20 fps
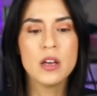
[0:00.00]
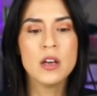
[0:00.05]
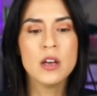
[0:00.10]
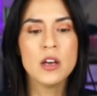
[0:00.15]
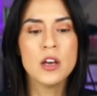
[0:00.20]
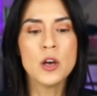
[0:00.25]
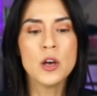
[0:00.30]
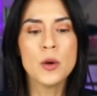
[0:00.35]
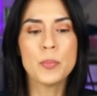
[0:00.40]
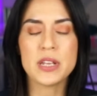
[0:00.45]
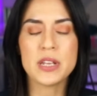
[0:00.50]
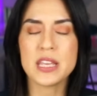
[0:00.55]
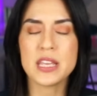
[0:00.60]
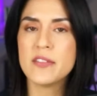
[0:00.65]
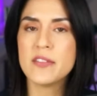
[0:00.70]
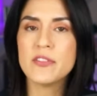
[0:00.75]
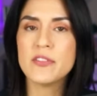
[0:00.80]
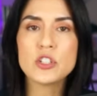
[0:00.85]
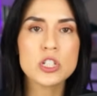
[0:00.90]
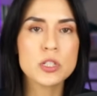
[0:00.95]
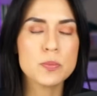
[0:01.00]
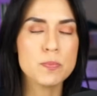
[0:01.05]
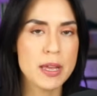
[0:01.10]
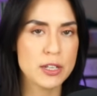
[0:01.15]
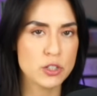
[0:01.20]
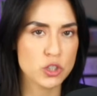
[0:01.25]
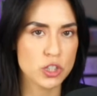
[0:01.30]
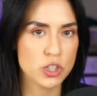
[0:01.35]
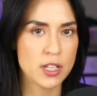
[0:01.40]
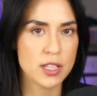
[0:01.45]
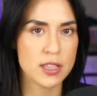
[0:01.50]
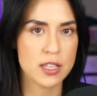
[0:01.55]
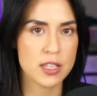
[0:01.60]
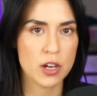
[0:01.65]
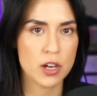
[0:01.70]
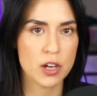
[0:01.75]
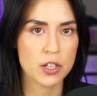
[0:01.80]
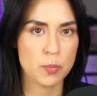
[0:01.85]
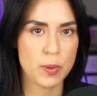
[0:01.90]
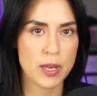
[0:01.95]
Yes. But even just mentioning the
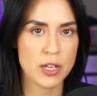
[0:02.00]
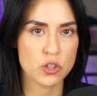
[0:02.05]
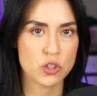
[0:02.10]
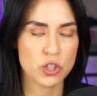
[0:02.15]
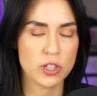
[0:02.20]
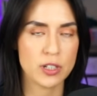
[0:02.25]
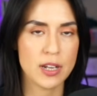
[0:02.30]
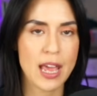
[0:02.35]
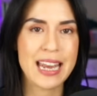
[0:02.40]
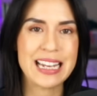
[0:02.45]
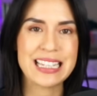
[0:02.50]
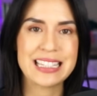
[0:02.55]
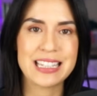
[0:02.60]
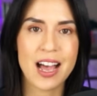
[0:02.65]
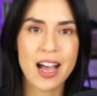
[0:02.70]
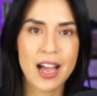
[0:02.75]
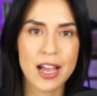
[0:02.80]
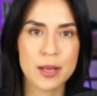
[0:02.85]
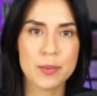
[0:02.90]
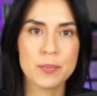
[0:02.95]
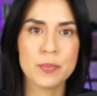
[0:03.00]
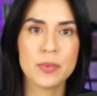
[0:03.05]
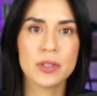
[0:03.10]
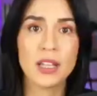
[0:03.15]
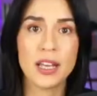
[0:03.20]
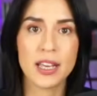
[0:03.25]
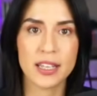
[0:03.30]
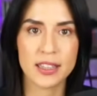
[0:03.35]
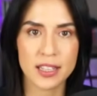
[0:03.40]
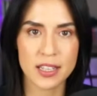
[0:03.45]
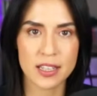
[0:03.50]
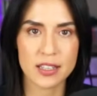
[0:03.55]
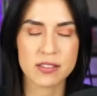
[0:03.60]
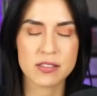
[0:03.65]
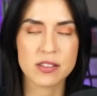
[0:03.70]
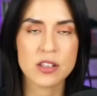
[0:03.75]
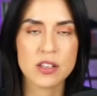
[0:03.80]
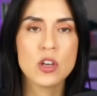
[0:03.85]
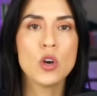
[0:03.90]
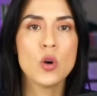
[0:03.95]
occupation at a time like
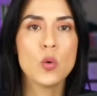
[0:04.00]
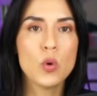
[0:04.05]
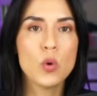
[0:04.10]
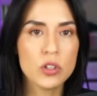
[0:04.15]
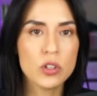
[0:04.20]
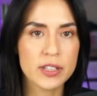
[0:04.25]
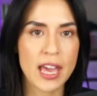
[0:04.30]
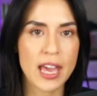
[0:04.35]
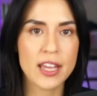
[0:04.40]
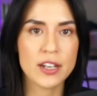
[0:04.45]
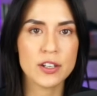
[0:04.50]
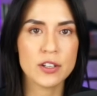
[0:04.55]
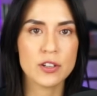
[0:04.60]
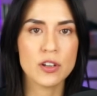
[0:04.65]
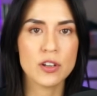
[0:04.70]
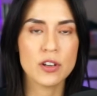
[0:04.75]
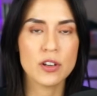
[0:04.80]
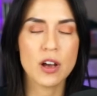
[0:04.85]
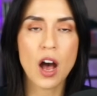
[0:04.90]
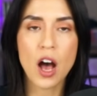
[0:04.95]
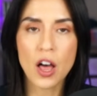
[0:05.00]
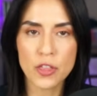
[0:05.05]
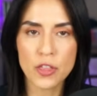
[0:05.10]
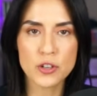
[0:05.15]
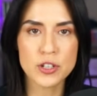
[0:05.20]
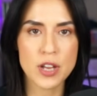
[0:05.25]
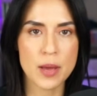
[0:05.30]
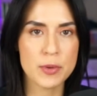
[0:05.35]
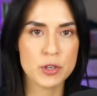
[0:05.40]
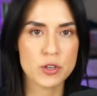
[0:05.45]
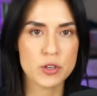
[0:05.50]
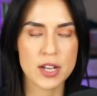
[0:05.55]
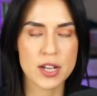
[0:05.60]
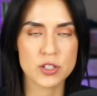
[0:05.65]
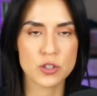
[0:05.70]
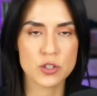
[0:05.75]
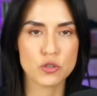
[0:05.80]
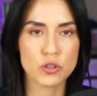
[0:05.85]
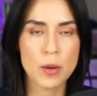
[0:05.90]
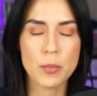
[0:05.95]
this will get other Democrats
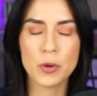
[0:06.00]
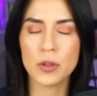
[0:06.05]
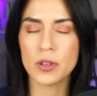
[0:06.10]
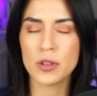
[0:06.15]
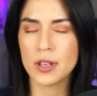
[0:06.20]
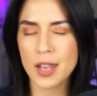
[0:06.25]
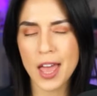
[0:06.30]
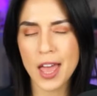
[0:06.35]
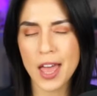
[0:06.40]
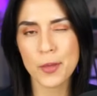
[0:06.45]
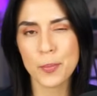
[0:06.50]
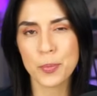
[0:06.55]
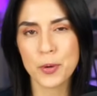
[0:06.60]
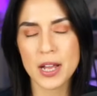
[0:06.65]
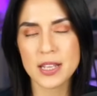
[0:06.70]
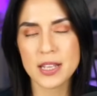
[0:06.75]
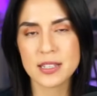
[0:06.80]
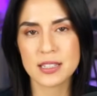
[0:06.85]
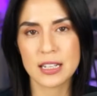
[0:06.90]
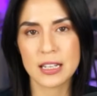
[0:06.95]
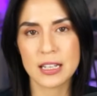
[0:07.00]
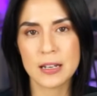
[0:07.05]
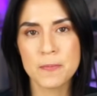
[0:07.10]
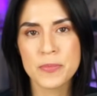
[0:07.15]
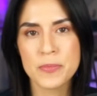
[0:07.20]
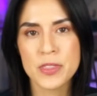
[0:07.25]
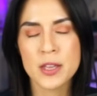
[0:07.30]
in trouble, not the president,